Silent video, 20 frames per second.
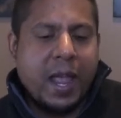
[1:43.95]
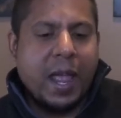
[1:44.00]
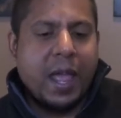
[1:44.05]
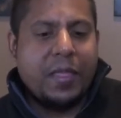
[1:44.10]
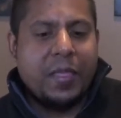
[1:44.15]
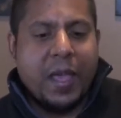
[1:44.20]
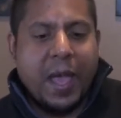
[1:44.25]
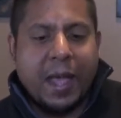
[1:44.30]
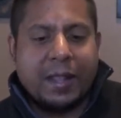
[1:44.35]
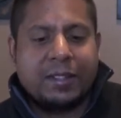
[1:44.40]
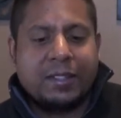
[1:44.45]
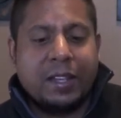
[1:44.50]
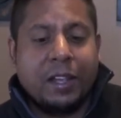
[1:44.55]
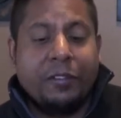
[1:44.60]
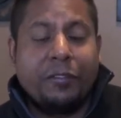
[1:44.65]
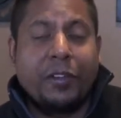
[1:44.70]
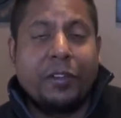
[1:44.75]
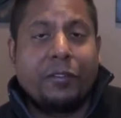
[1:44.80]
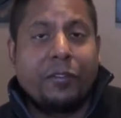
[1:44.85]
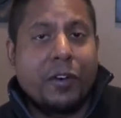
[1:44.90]
and that's
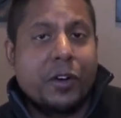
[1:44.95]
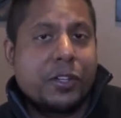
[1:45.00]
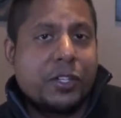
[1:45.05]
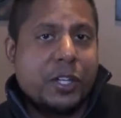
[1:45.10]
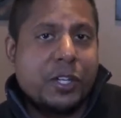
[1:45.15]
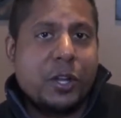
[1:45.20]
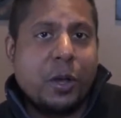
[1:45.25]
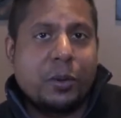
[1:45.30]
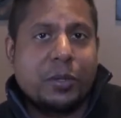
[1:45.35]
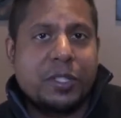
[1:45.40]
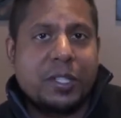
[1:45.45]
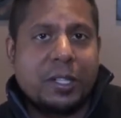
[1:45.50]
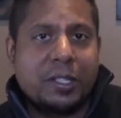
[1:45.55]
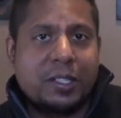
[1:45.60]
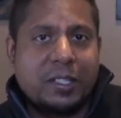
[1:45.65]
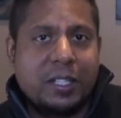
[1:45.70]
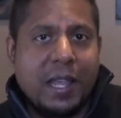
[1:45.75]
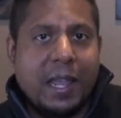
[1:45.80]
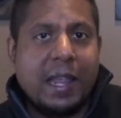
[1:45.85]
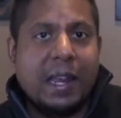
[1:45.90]
if at first you don't
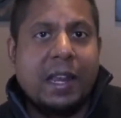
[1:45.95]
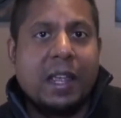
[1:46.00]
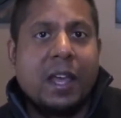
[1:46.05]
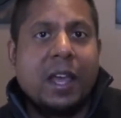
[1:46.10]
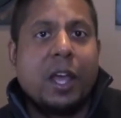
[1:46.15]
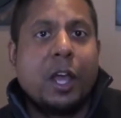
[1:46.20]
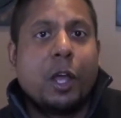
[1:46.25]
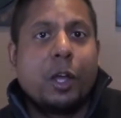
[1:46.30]
succeed,